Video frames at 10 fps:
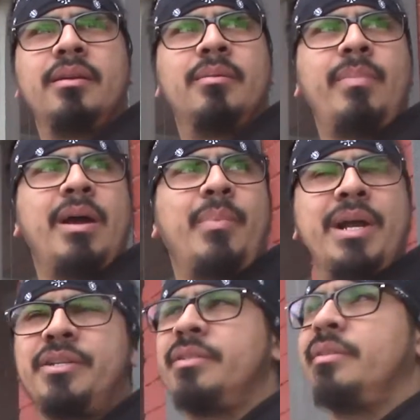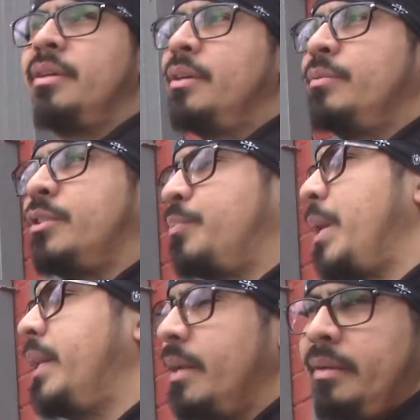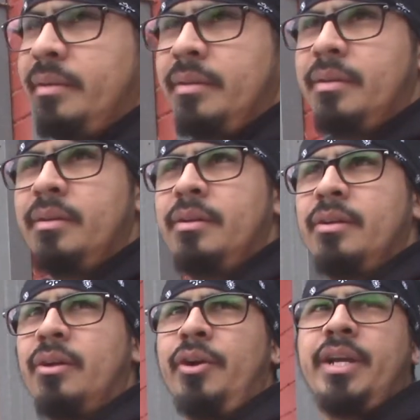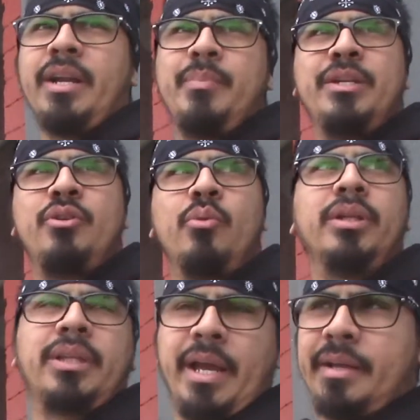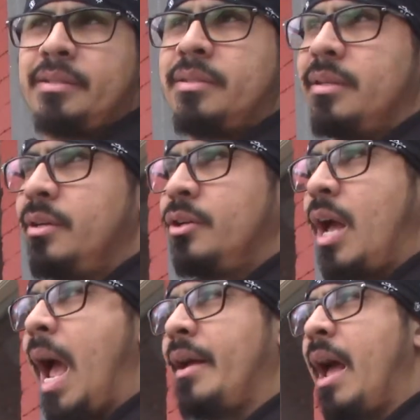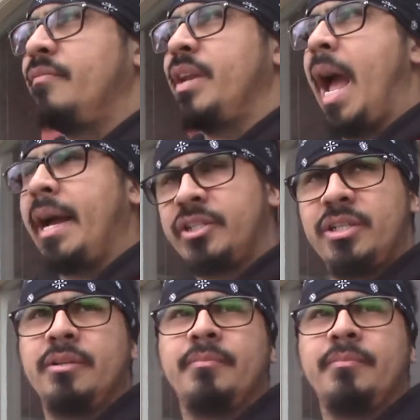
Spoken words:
By just speaking? Or are you gonna be doing things? Having action?